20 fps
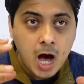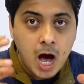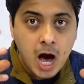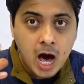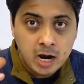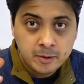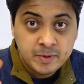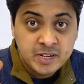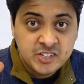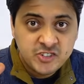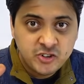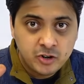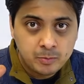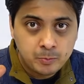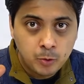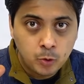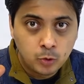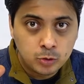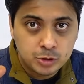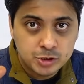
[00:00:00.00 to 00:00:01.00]
armature
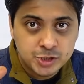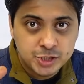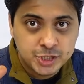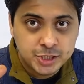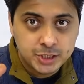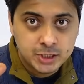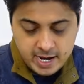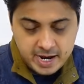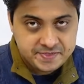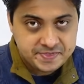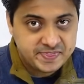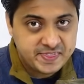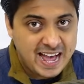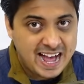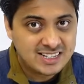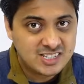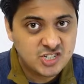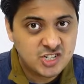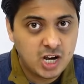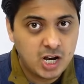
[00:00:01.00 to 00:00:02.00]
poles and
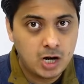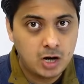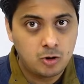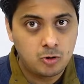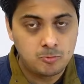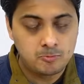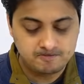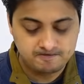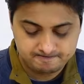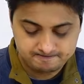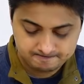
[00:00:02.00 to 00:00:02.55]
that's how